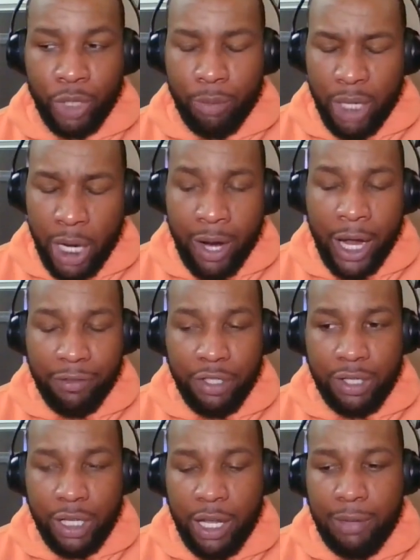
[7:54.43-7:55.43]
But now I have to
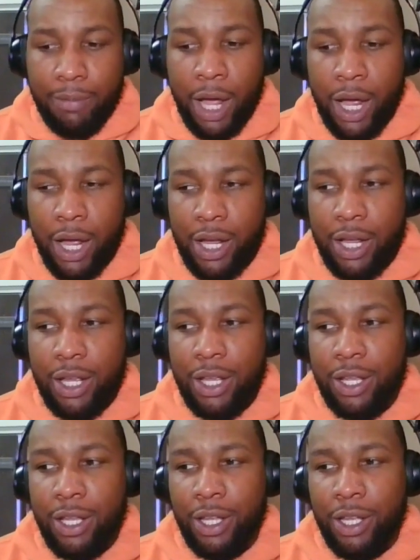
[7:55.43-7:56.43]
say my
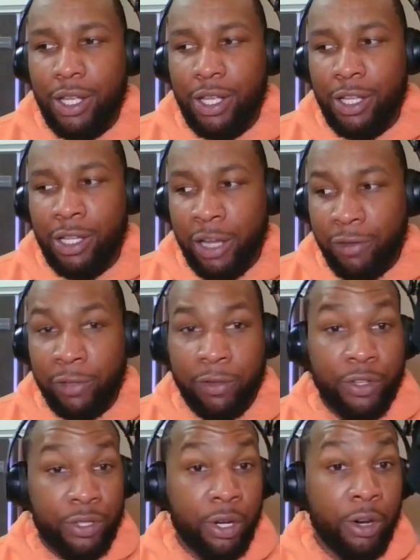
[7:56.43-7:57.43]
level of
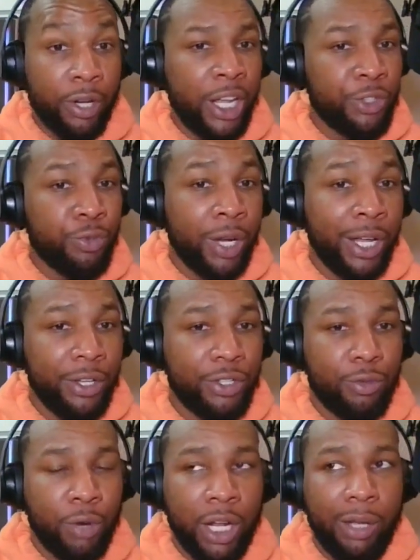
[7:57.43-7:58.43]
concern has raised,
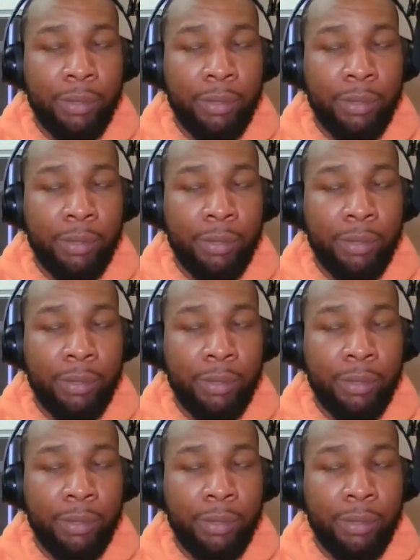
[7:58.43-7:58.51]
right?